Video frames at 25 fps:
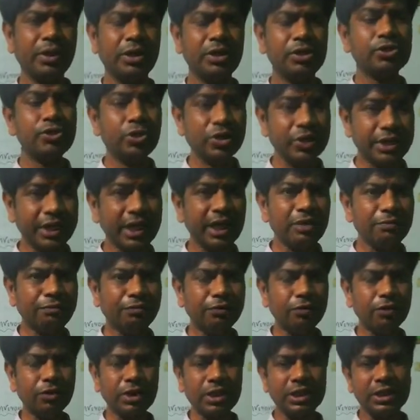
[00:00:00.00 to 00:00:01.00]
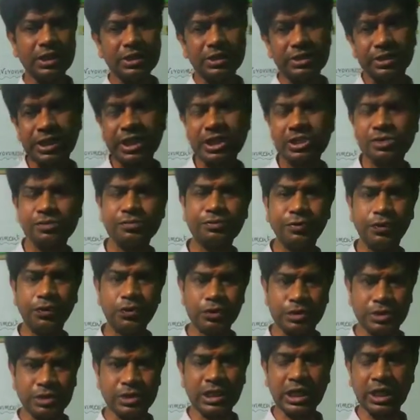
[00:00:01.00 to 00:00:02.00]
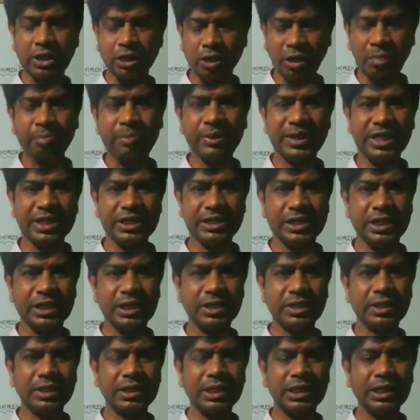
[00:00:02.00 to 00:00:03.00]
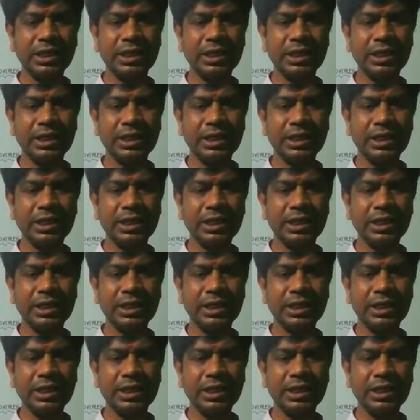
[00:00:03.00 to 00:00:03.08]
So therefore, this force, the competition